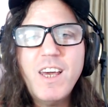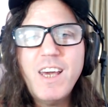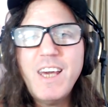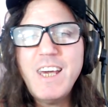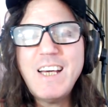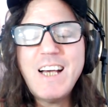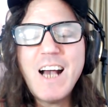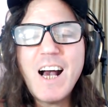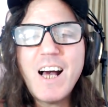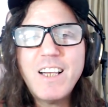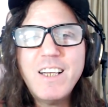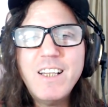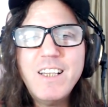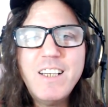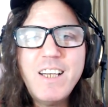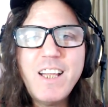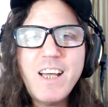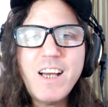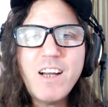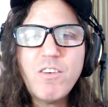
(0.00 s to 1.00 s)
He got
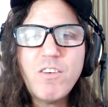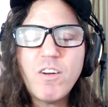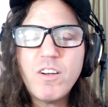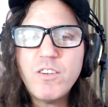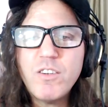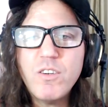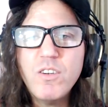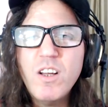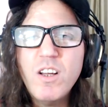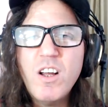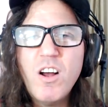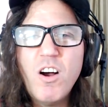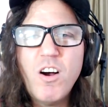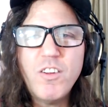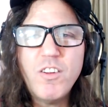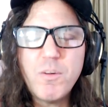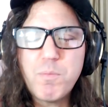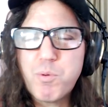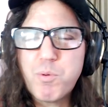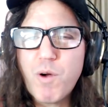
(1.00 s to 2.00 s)
in there on the
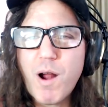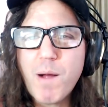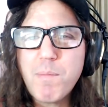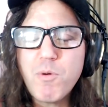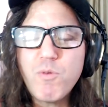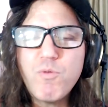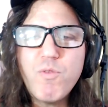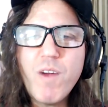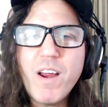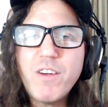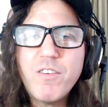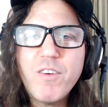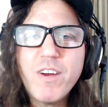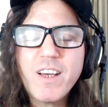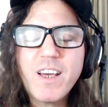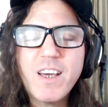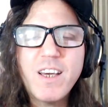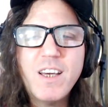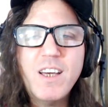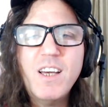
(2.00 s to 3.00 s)
on the proper
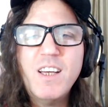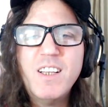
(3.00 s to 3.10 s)
rhetoric.